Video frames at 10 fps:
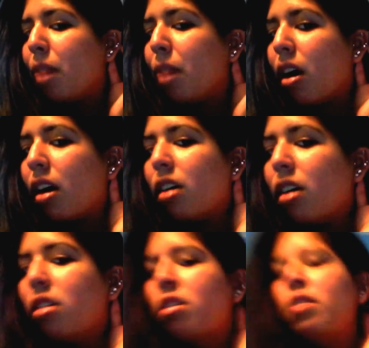
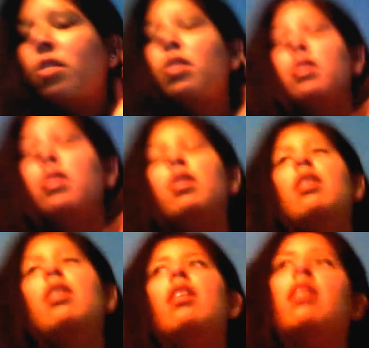bar.
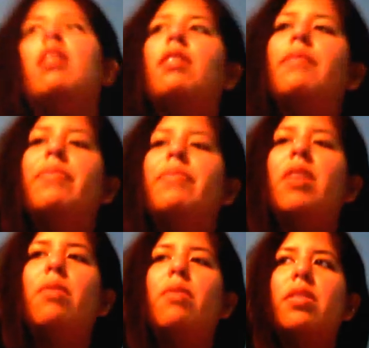
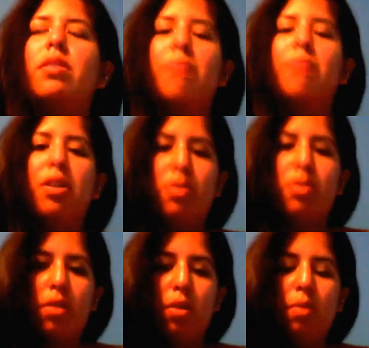It was pierced
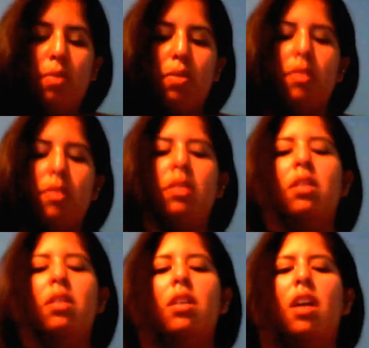with a hoop.
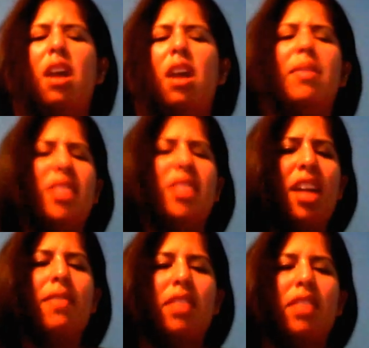I did
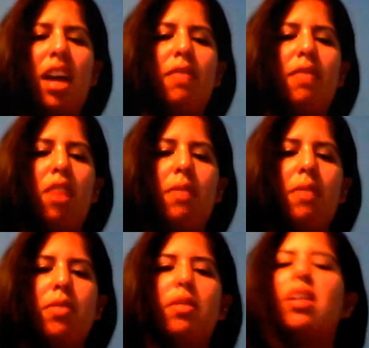have a lot of
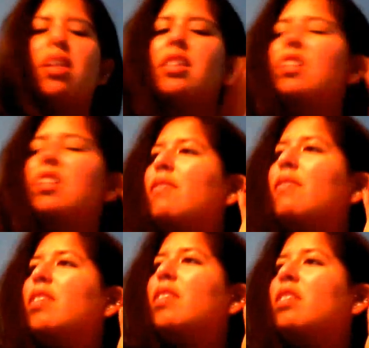troubles with it. I still
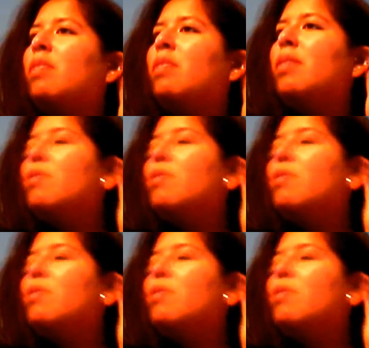have a little